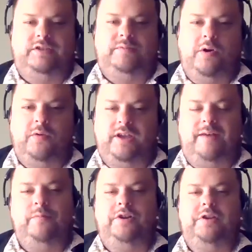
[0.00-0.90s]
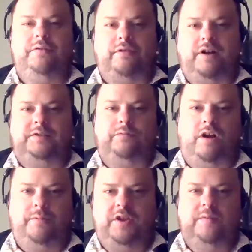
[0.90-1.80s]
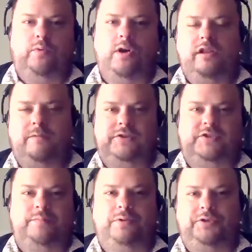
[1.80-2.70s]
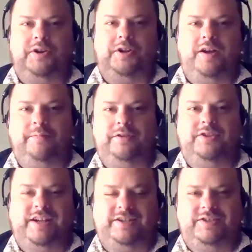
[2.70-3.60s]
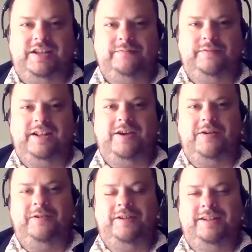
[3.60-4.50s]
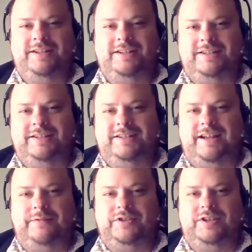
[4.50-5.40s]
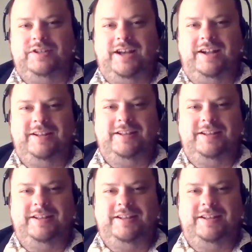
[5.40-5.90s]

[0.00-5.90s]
smoke. Yeah, I mean, what are your thoughts, Robbie, on the boy lover symbol turning up in the sex stains video? Have you seen that?